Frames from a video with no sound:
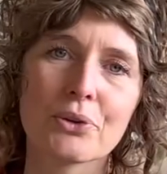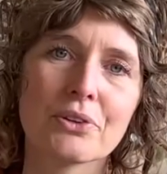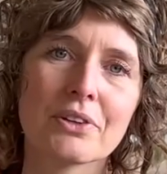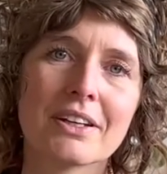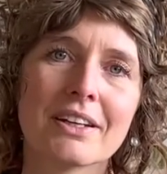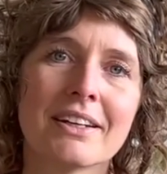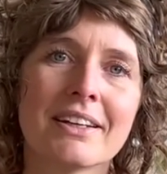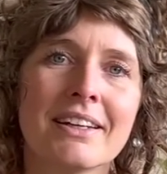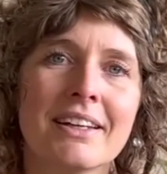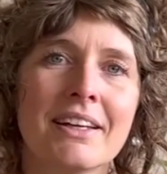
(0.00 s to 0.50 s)

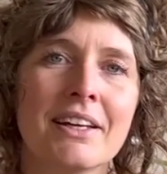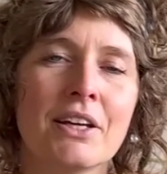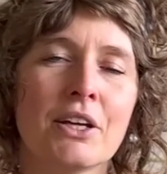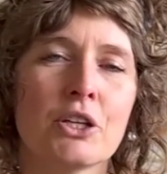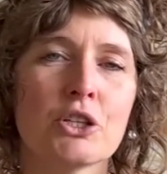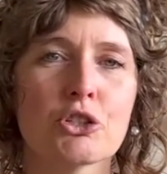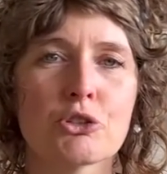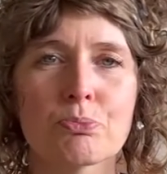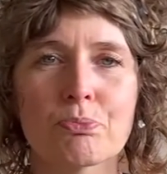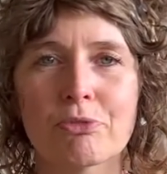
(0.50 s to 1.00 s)
the
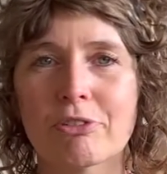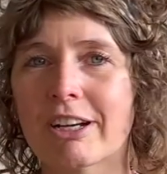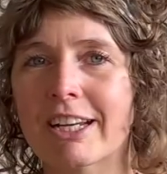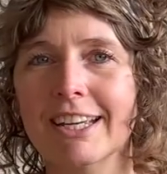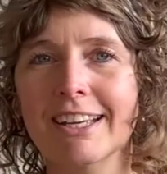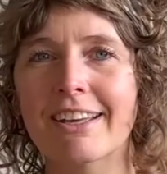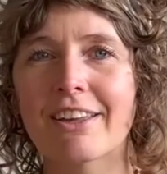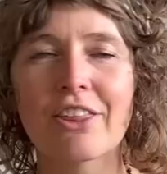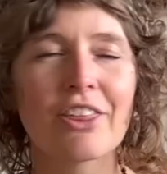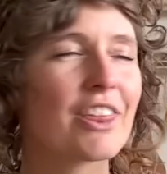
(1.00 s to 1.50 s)

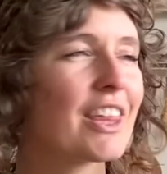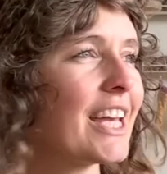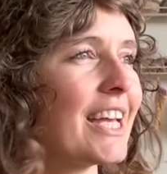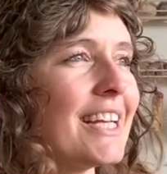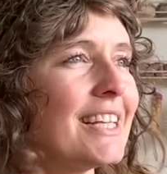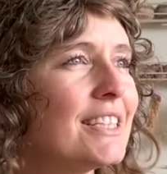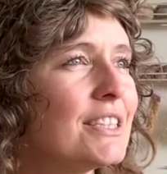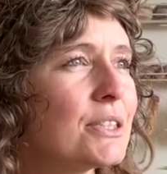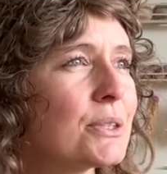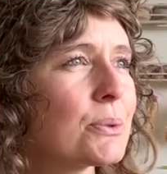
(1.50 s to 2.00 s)
spring
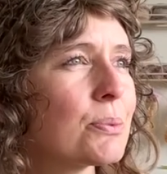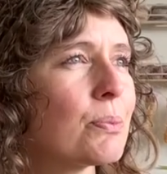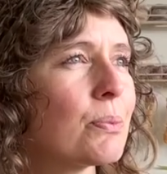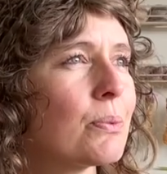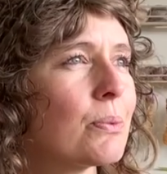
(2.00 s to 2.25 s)
things